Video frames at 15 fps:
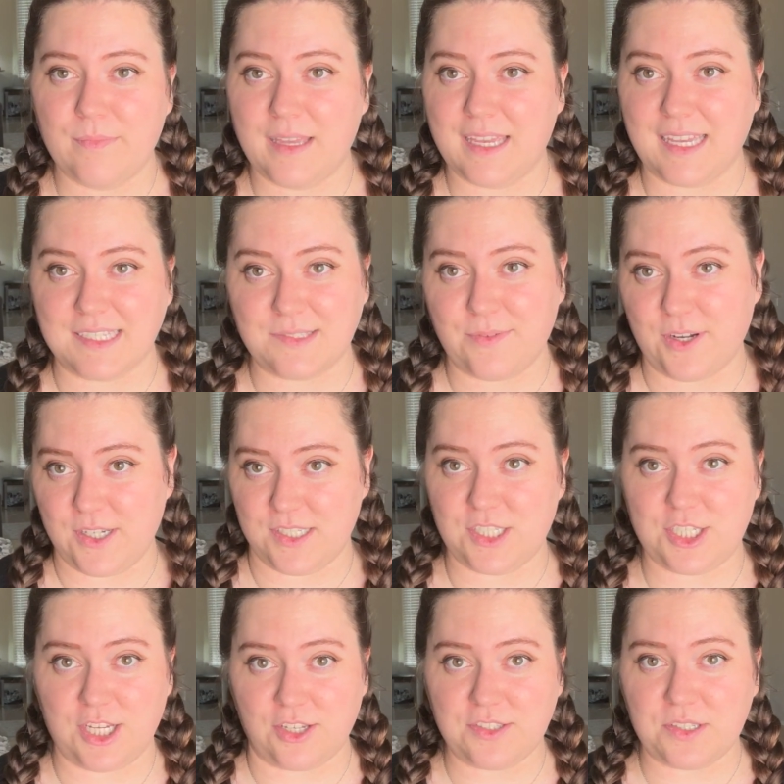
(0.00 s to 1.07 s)
as far as
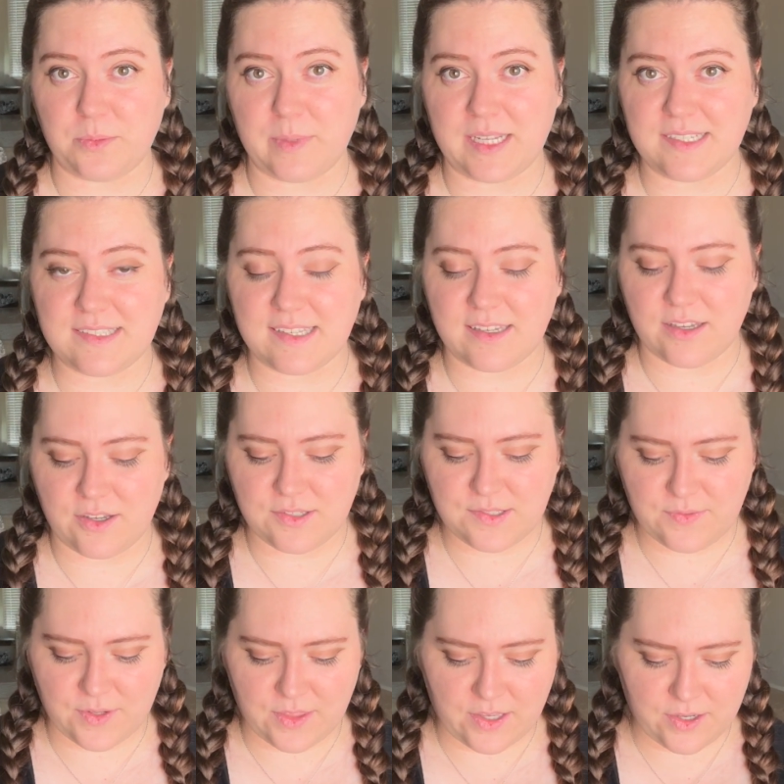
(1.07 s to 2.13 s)
shelter medicine goes
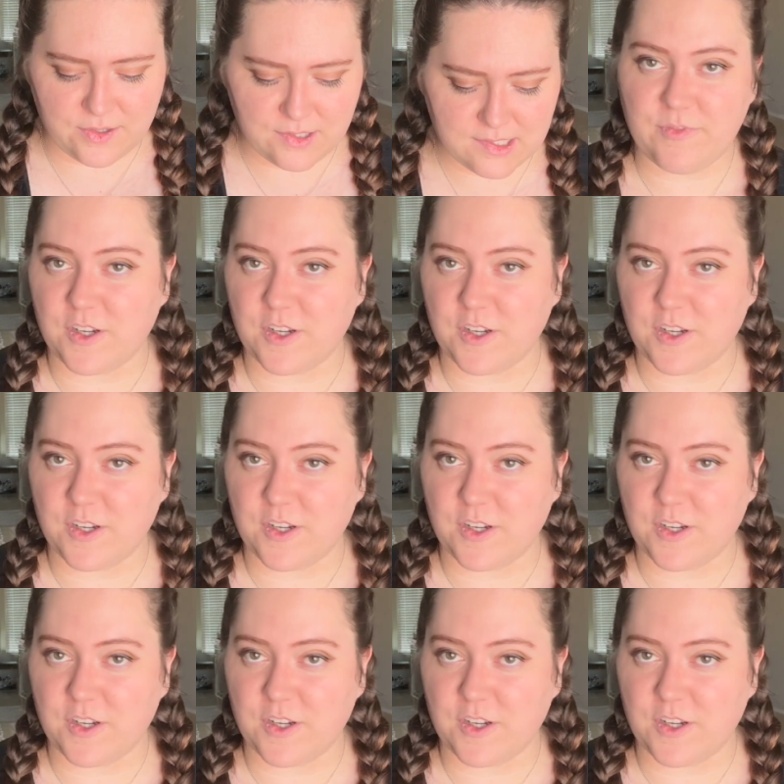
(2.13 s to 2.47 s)
for those